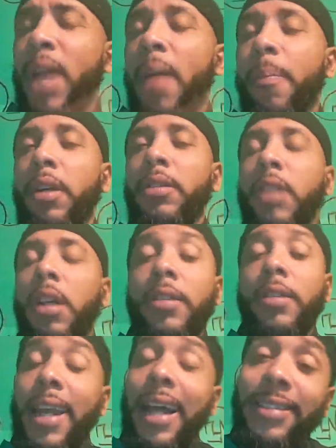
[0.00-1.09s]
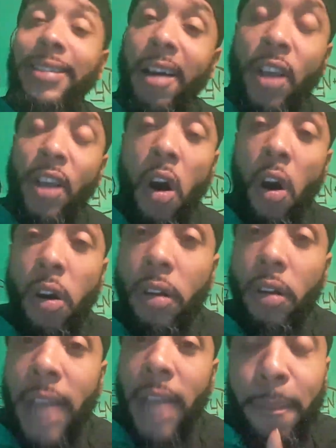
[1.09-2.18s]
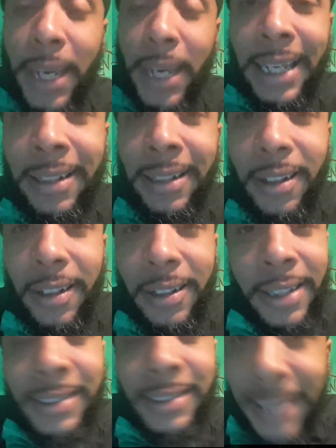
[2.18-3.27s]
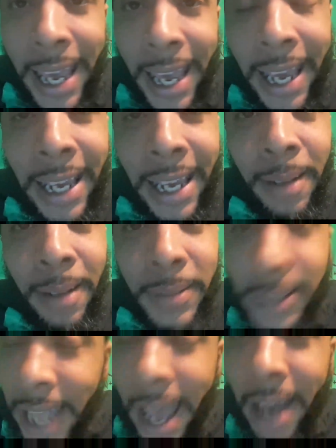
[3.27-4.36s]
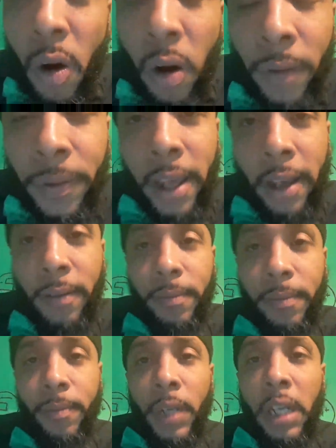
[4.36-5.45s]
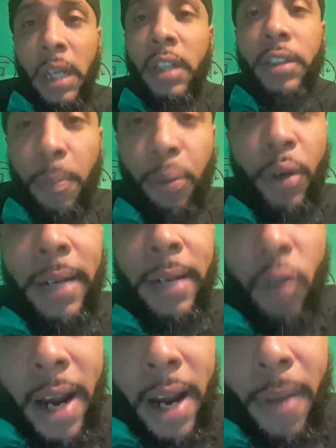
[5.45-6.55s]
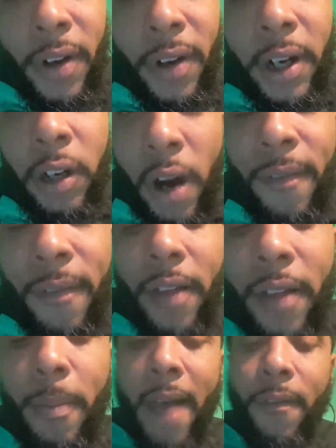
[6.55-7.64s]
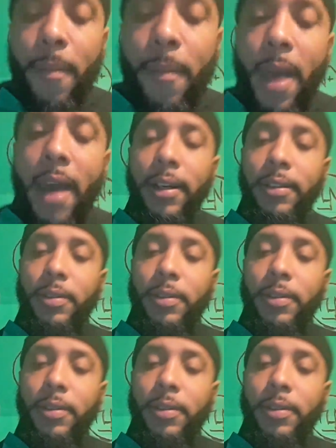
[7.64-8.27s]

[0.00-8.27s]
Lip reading: numbers that I tell y'all that mean the same daggone thing. Supreme grandmother and grandfather mathematics.